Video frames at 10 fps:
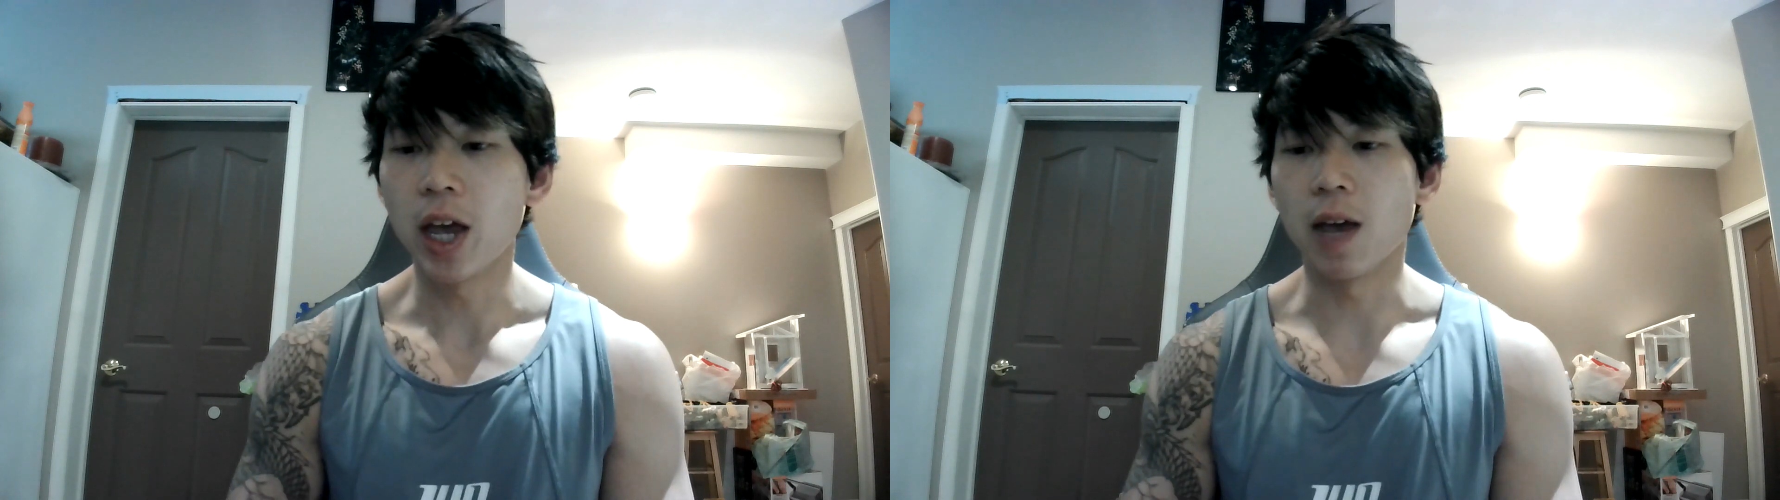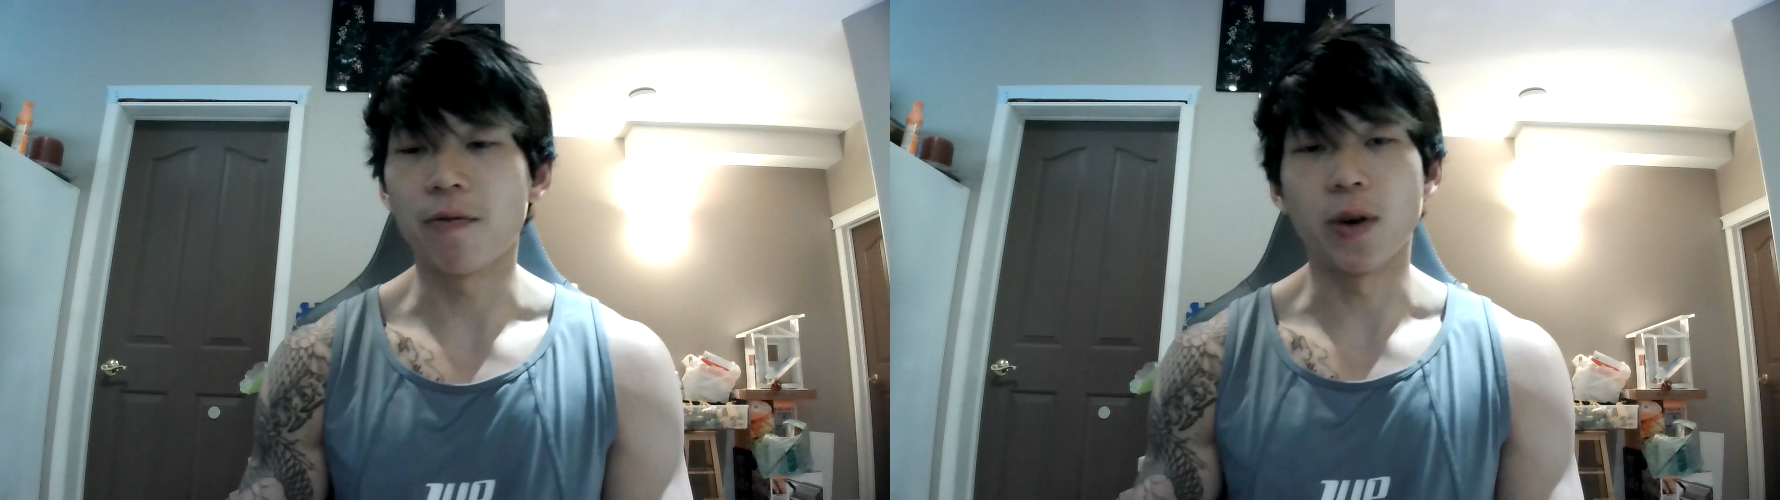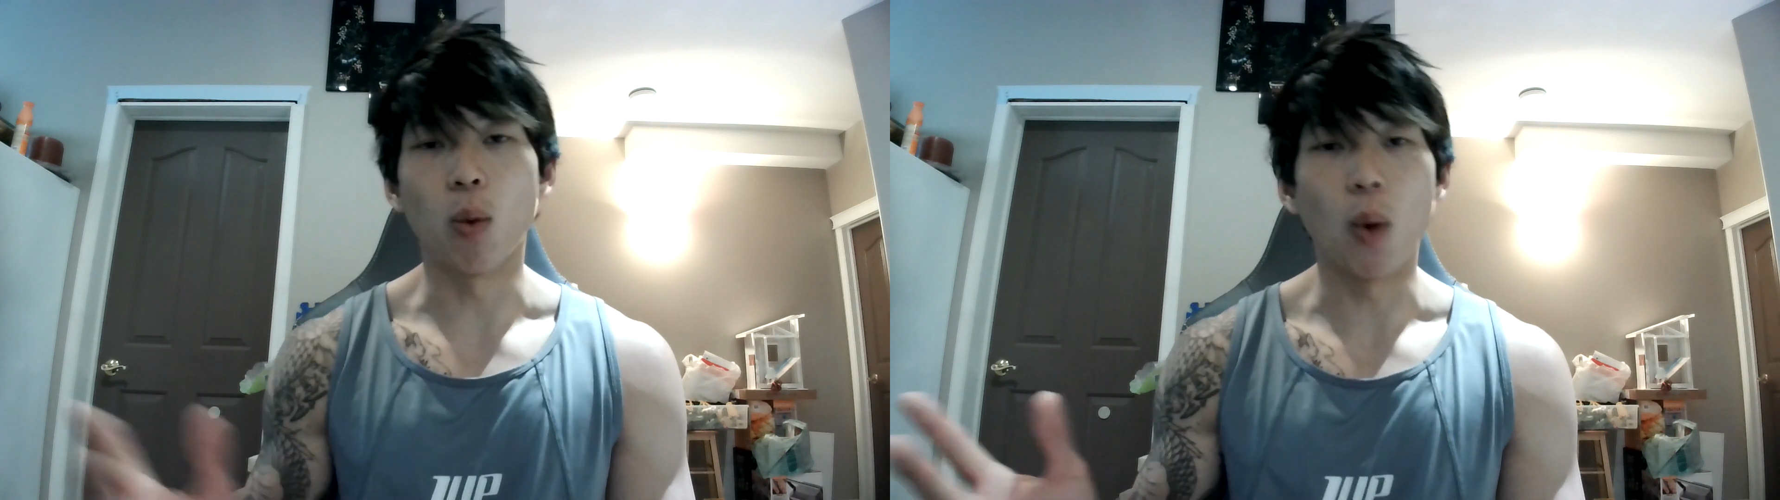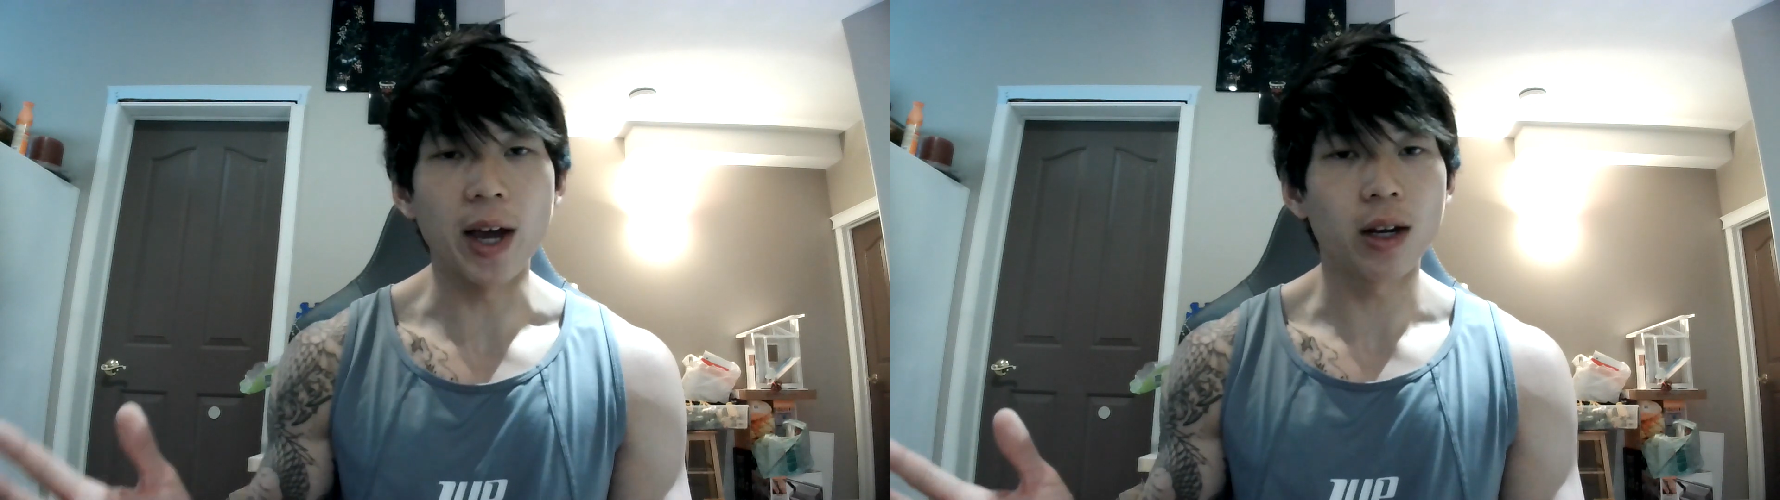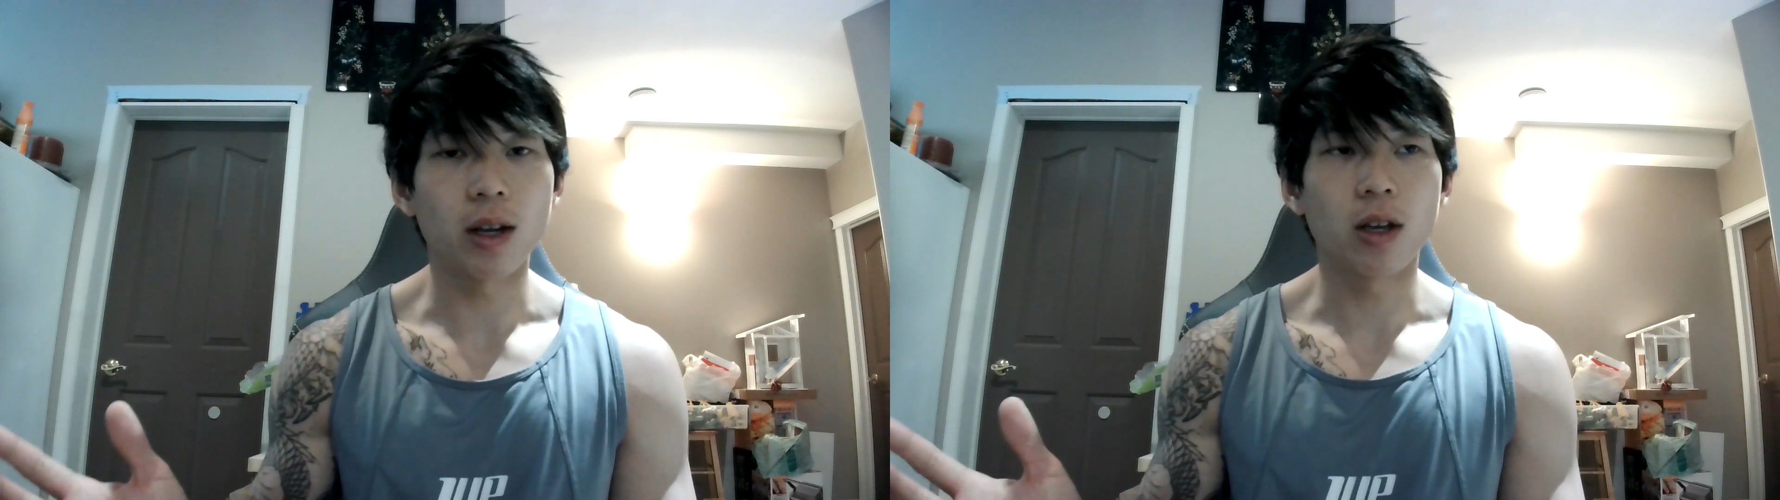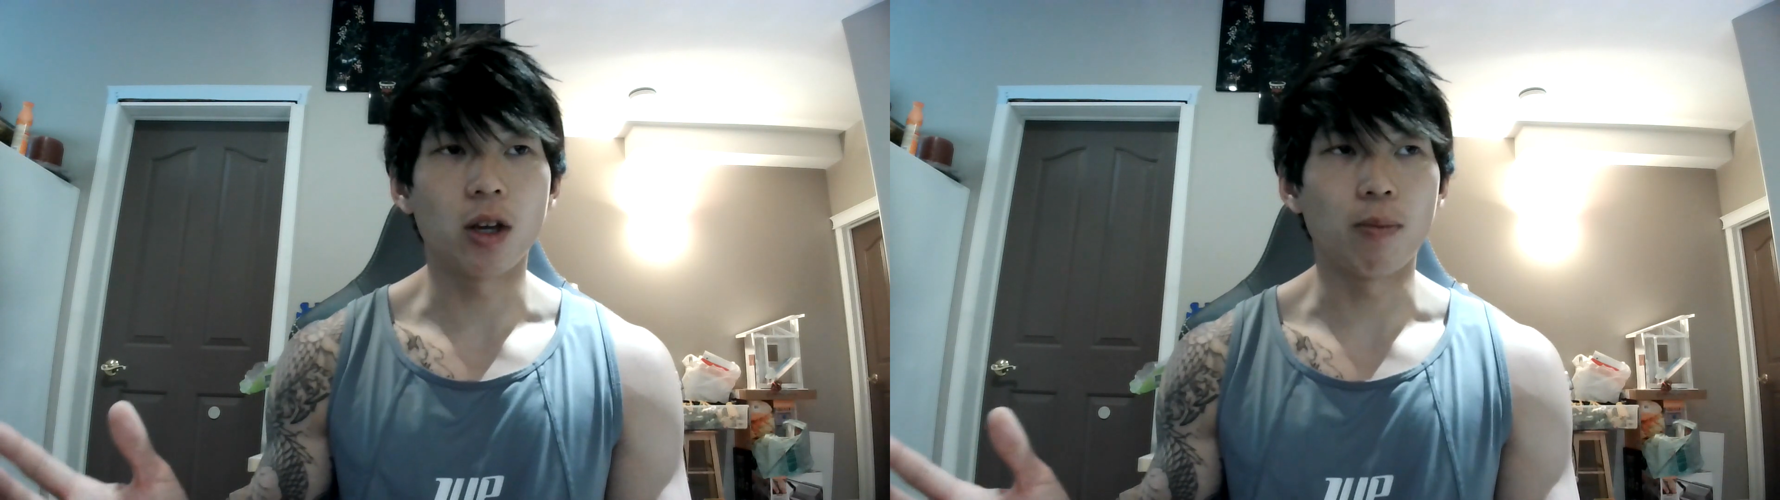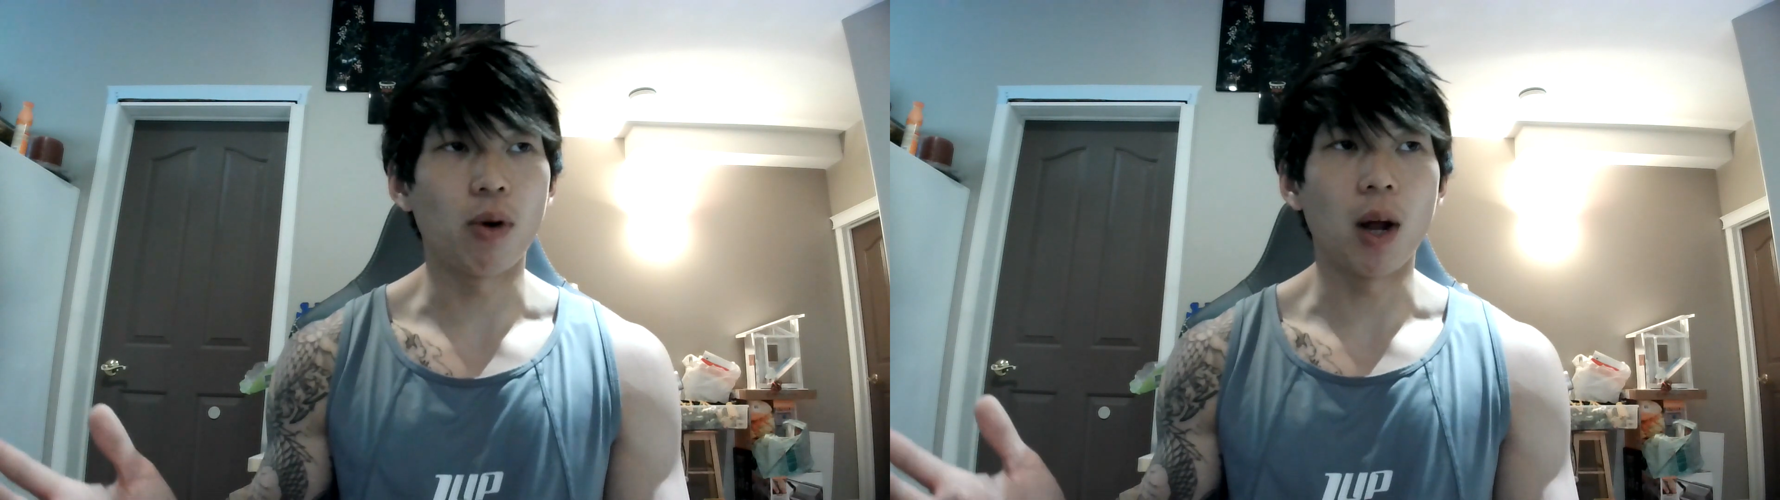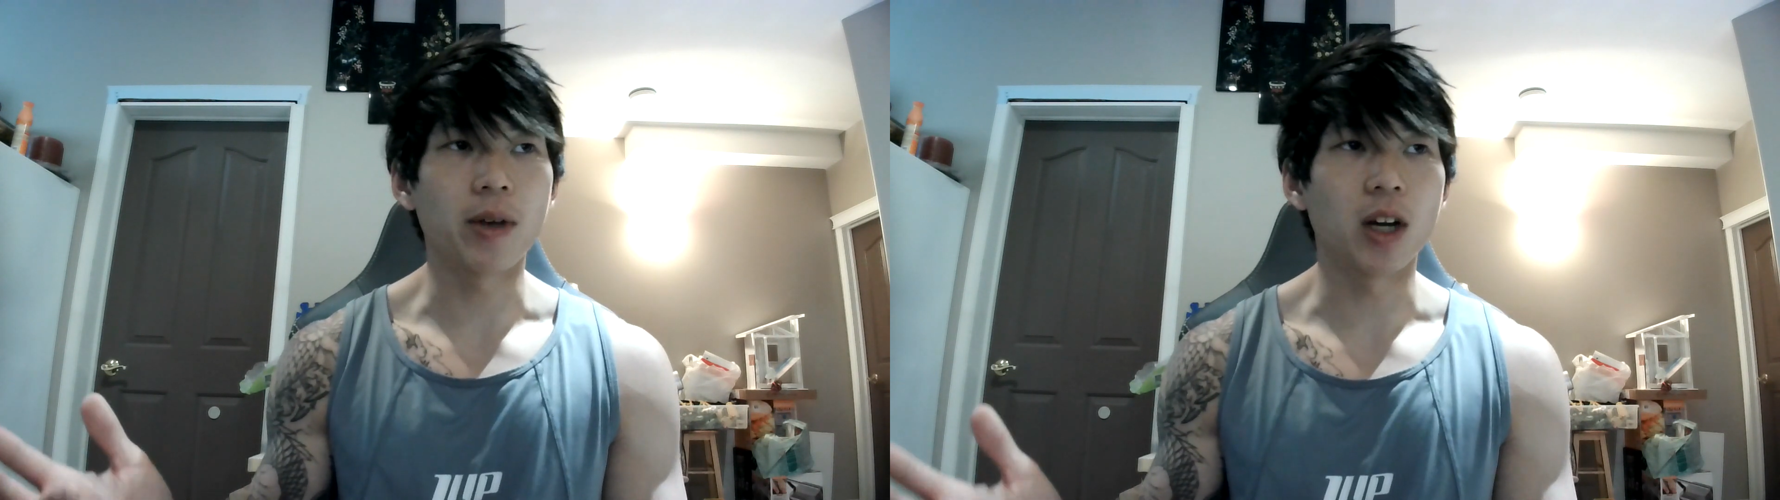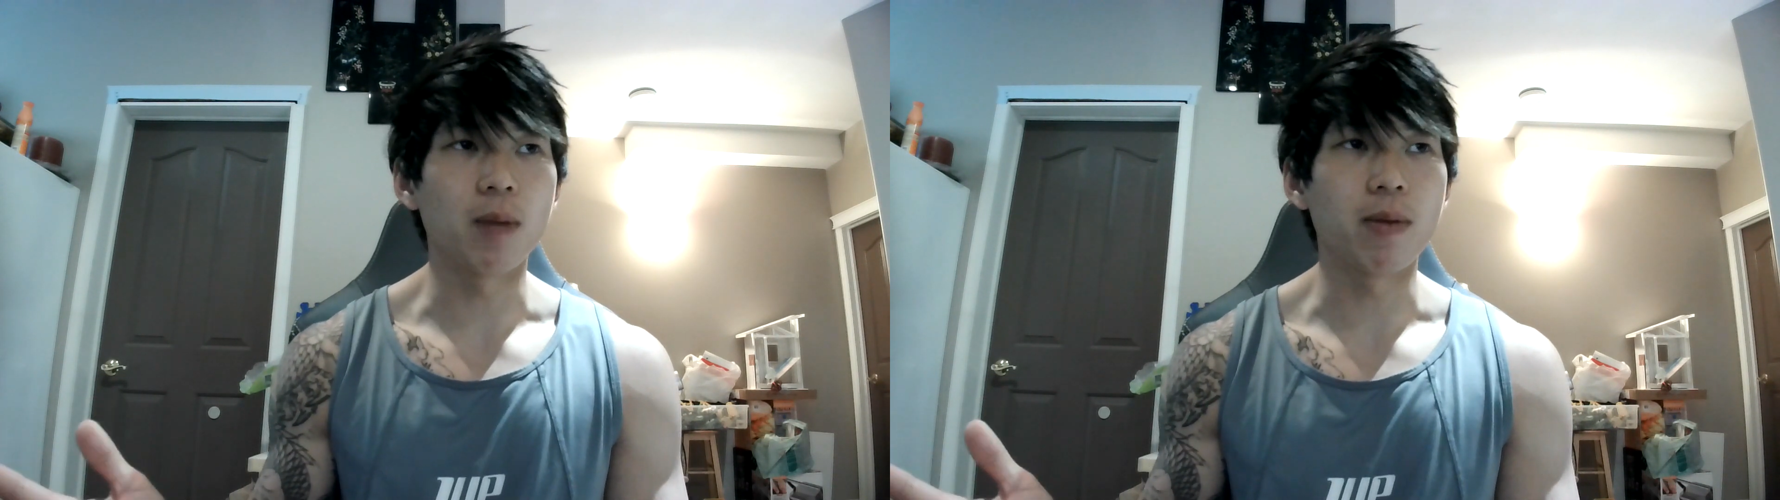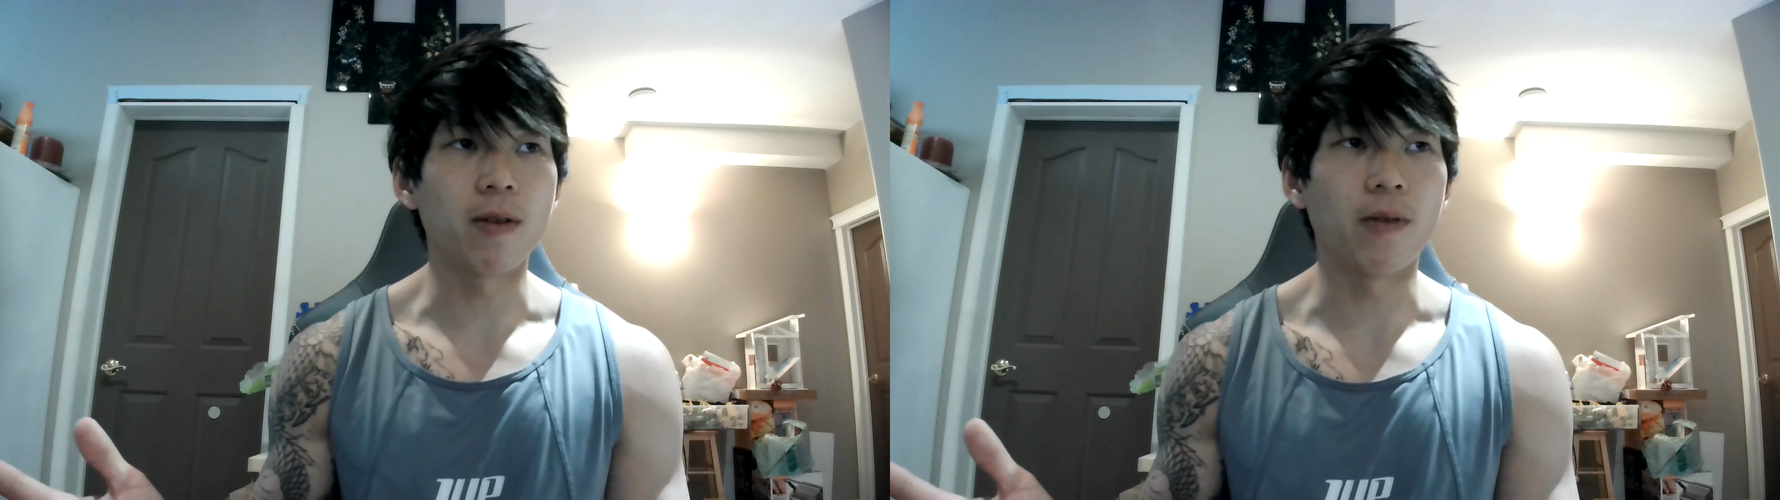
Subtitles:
If you're white, you're probably gonna be